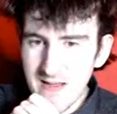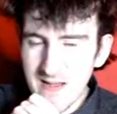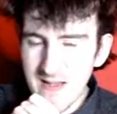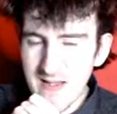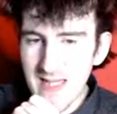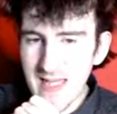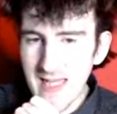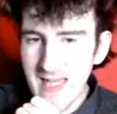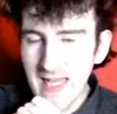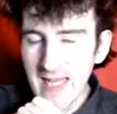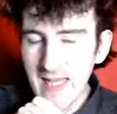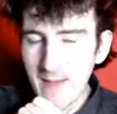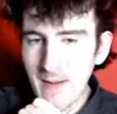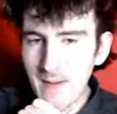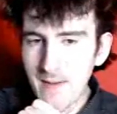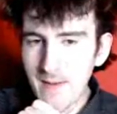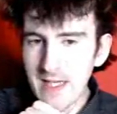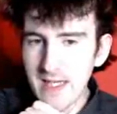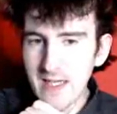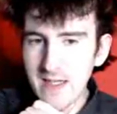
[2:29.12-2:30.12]
see
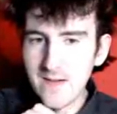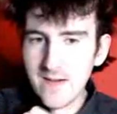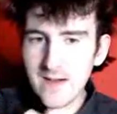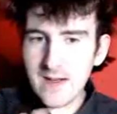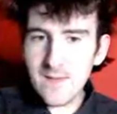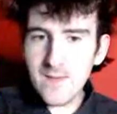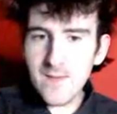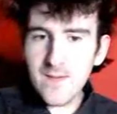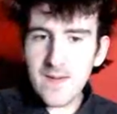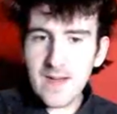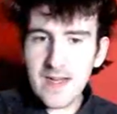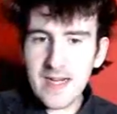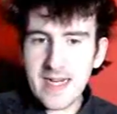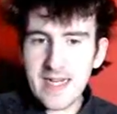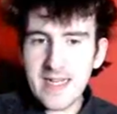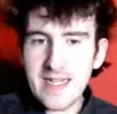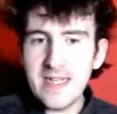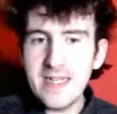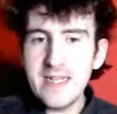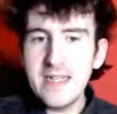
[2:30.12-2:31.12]
if she can try and
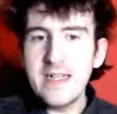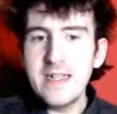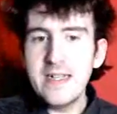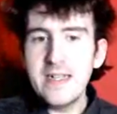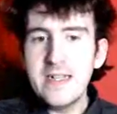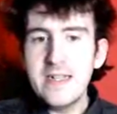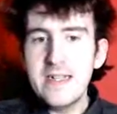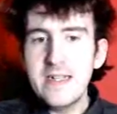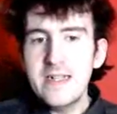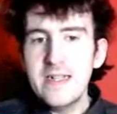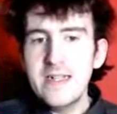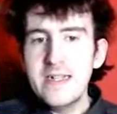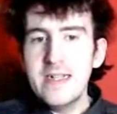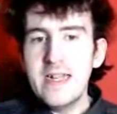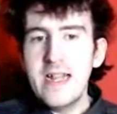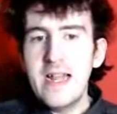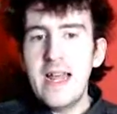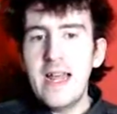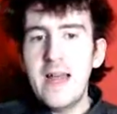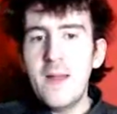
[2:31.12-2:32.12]
find
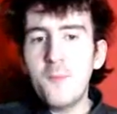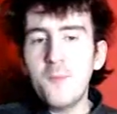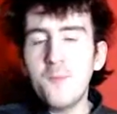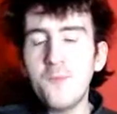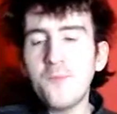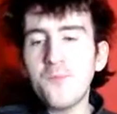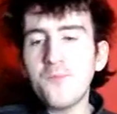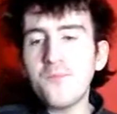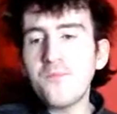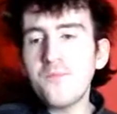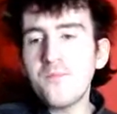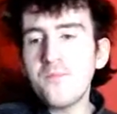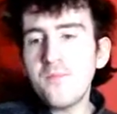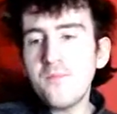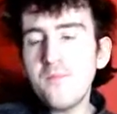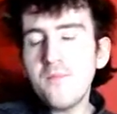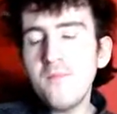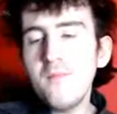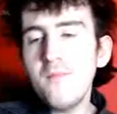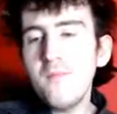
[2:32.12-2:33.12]
him
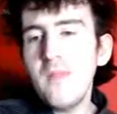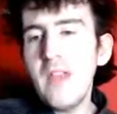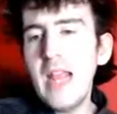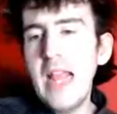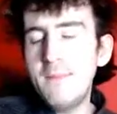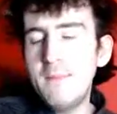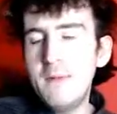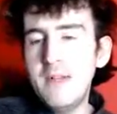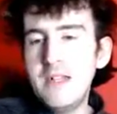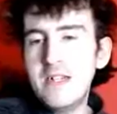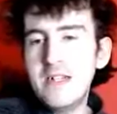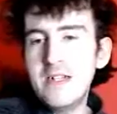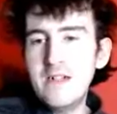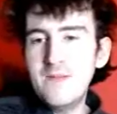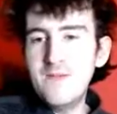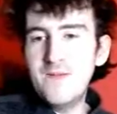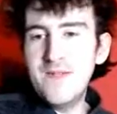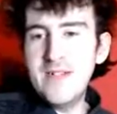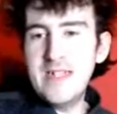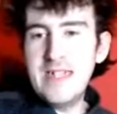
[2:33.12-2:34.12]
a
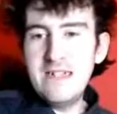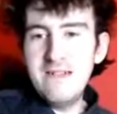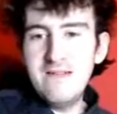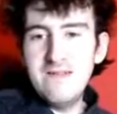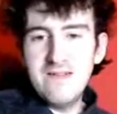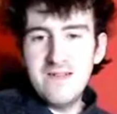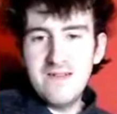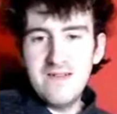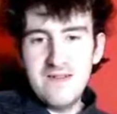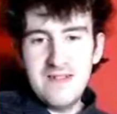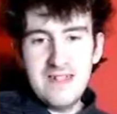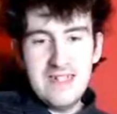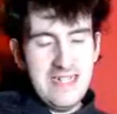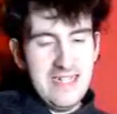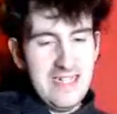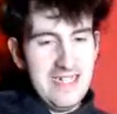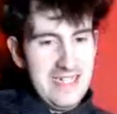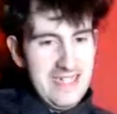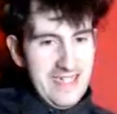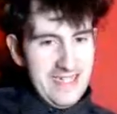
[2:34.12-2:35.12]
job for that uncle.
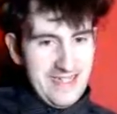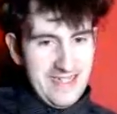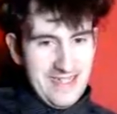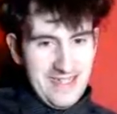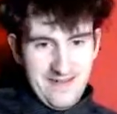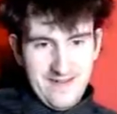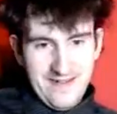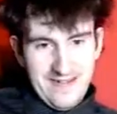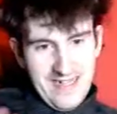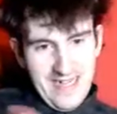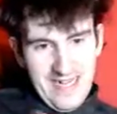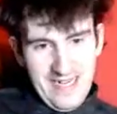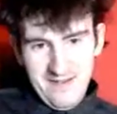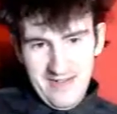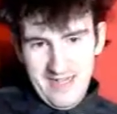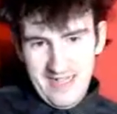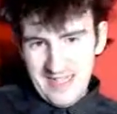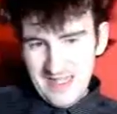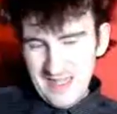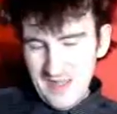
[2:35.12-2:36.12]
Oh, that's so
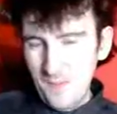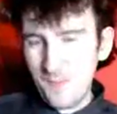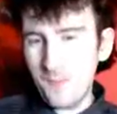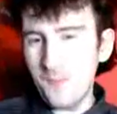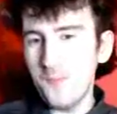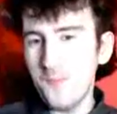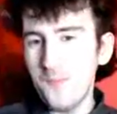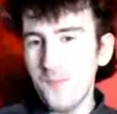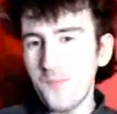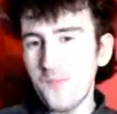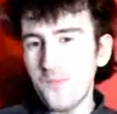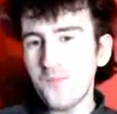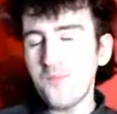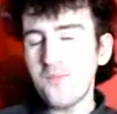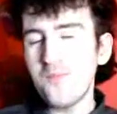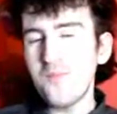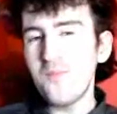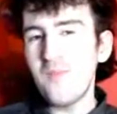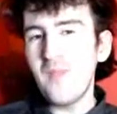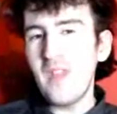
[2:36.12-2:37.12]
hilarious.
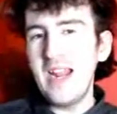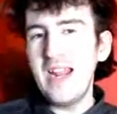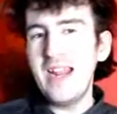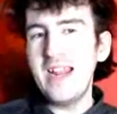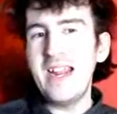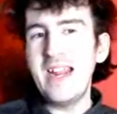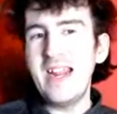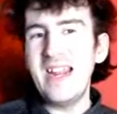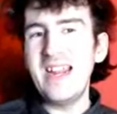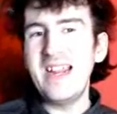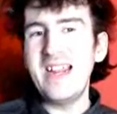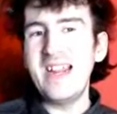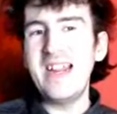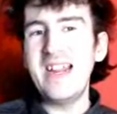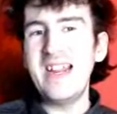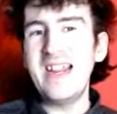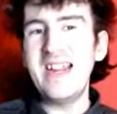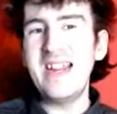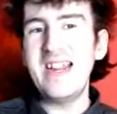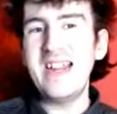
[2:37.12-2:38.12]

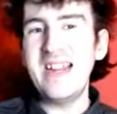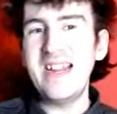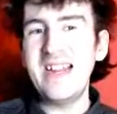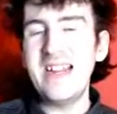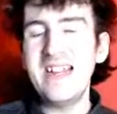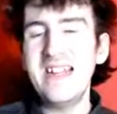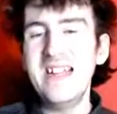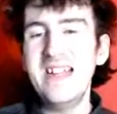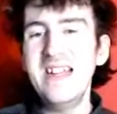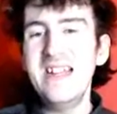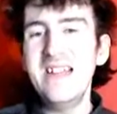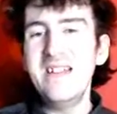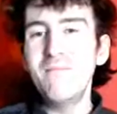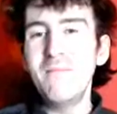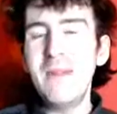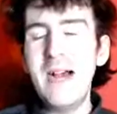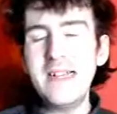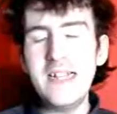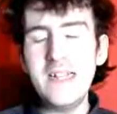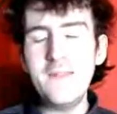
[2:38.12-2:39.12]

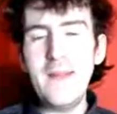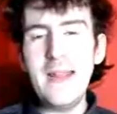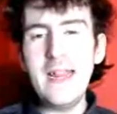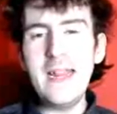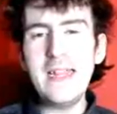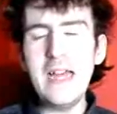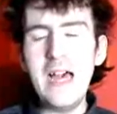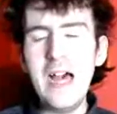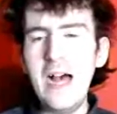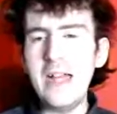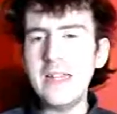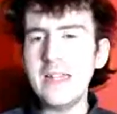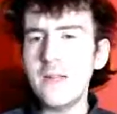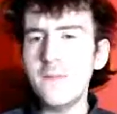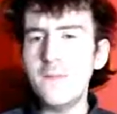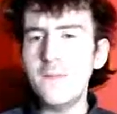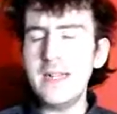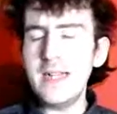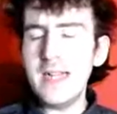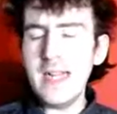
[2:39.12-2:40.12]
But just being Carl's
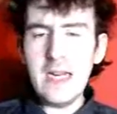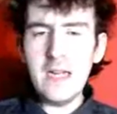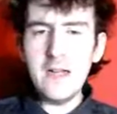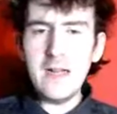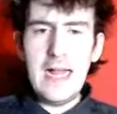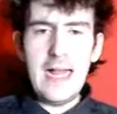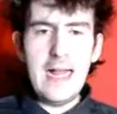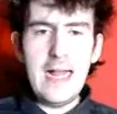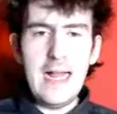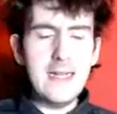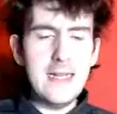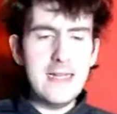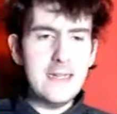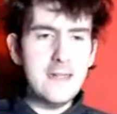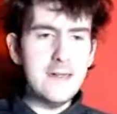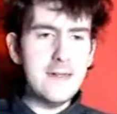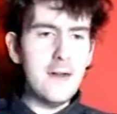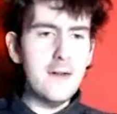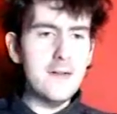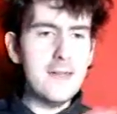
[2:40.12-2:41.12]
completely
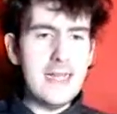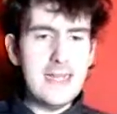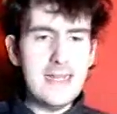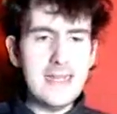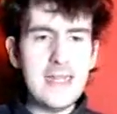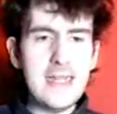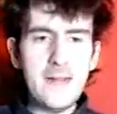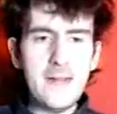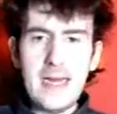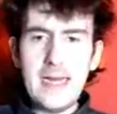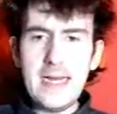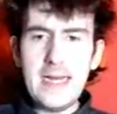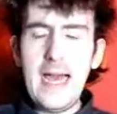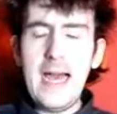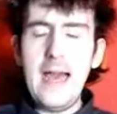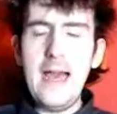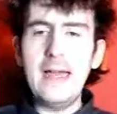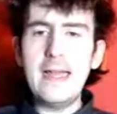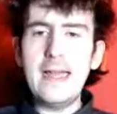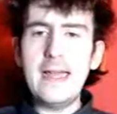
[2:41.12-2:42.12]
unnecessary
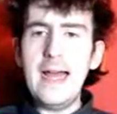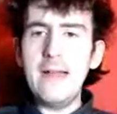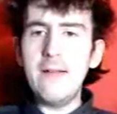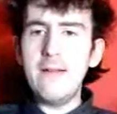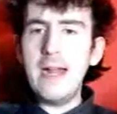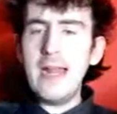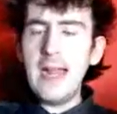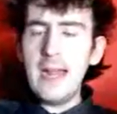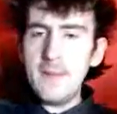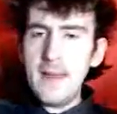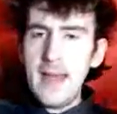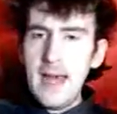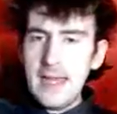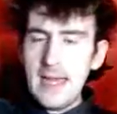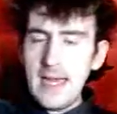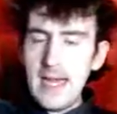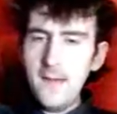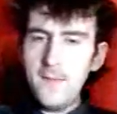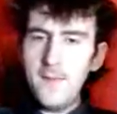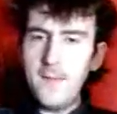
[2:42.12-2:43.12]
now, okay? Right, yeah, but I
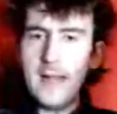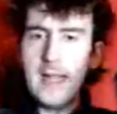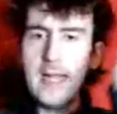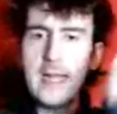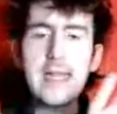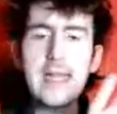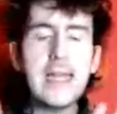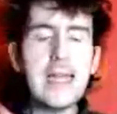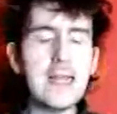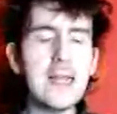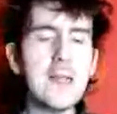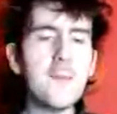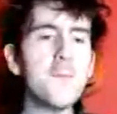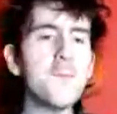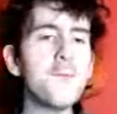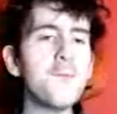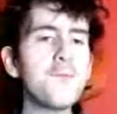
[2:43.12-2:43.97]
kind of feel like he's